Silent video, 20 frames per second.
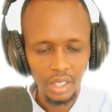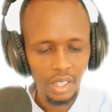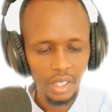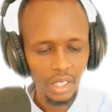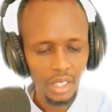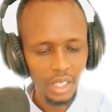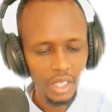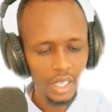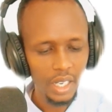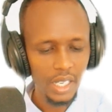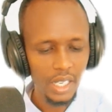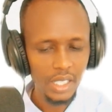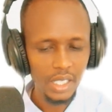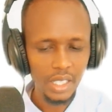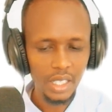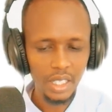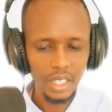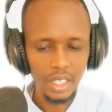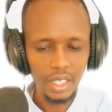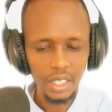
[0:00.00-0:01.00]
class
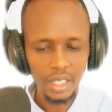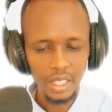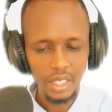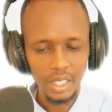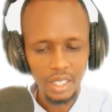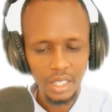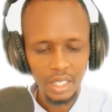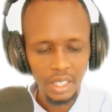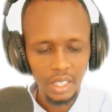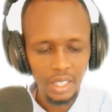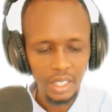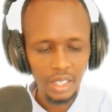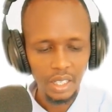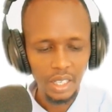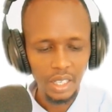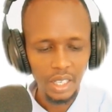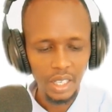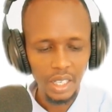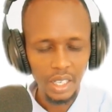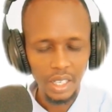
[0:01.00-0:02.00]
3,
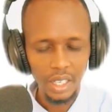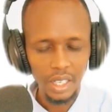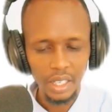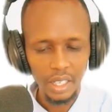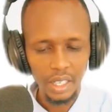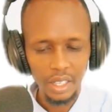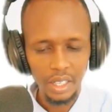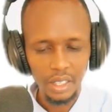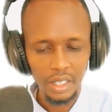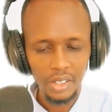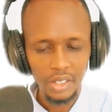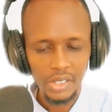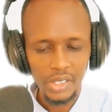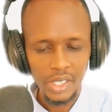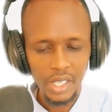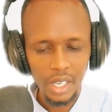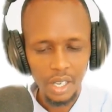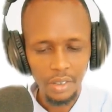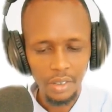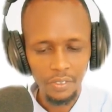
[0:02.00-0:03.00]

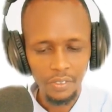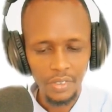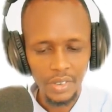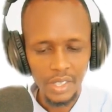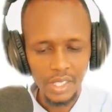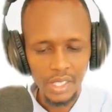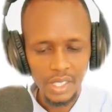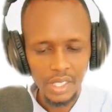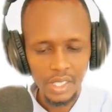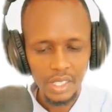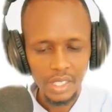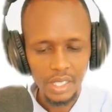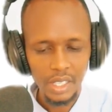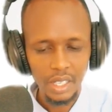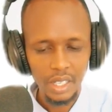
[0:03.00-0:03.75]
surface.